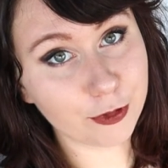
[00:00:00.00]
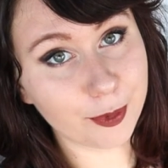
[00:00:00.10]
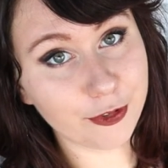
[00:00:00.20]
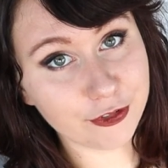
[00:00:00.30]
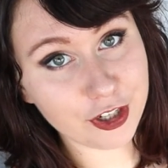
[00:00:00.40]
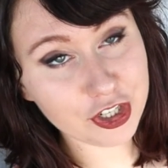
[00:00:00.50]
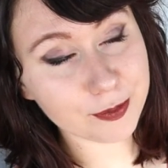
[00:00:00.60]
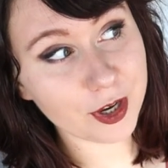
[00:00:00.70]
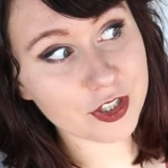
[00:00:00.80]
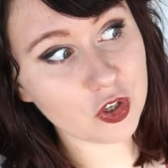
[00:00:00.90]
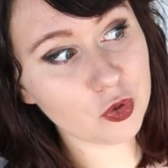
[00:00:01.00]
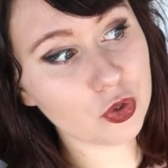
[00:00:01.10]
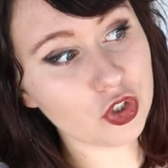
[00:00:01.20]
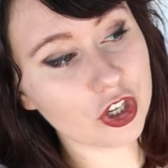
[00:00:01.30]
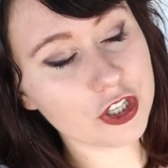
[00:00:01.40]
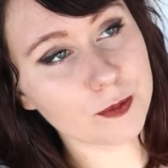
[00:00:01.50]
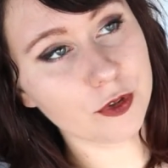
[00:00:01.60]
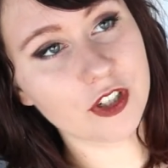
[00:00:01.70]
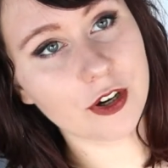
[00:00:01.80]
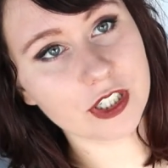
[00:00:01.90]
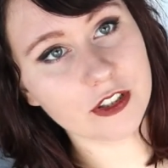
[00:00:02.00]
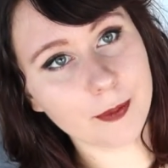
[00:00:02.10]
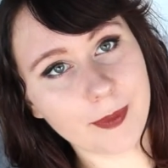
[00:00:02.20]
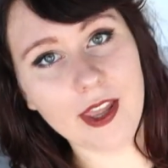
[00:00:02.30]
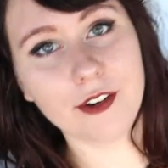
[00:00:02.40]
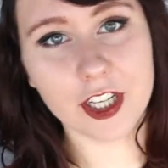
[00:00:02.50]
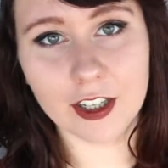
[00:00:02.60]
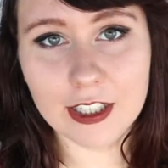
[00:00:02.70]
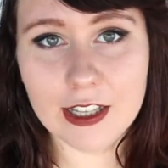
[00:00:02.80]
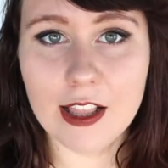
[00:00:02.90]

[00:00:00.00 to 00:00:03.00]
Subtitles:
from a French person who just moved out in the Bay Area.